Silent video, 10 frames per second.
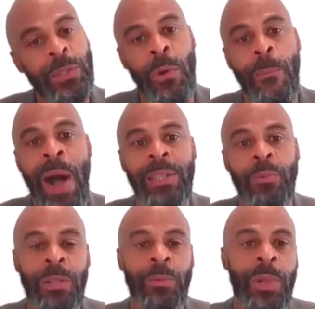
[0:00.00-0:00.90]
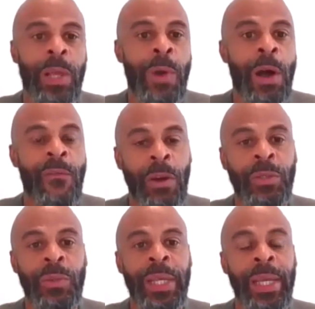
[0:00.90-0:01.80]
Puzzle Pots works really well
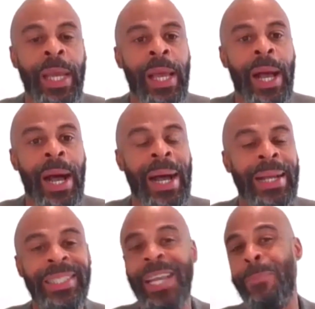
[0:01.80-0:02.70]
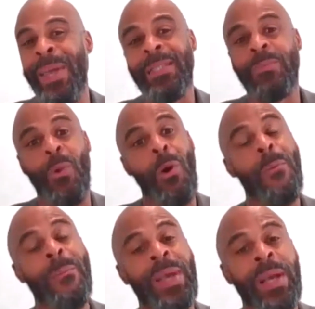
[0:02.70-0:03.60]
virtually. Uh, dig pits
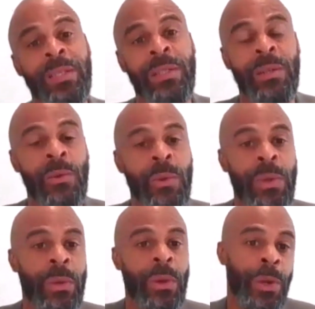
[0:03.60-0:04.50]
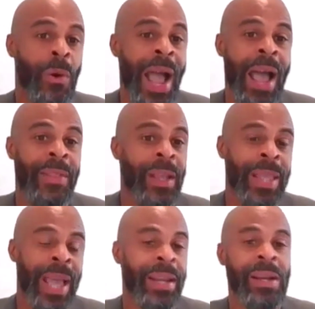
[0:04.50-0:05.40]
won't because you you know you don't have that
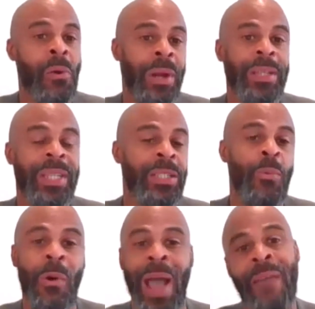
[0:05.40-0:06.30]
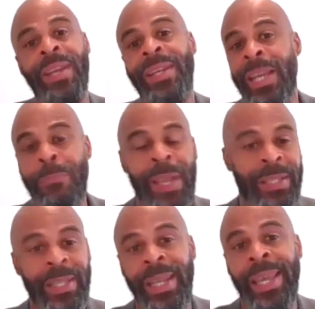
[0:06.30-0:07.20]
that organization won't have any dig
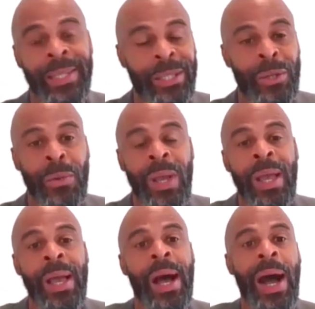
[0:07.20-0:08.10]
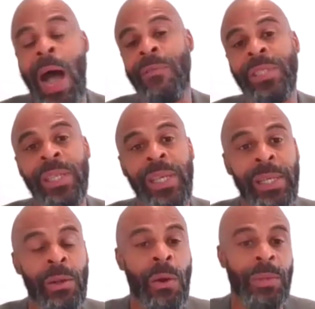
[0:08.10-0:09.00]
pits to dig into. Uh, obviously,
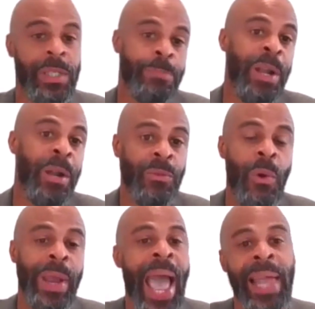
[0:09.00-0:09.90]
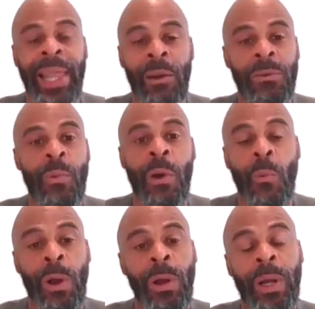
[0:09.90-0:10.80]
you know the spear throwing atlatls
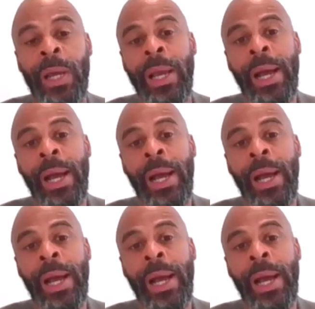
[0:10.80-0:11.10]
won't work,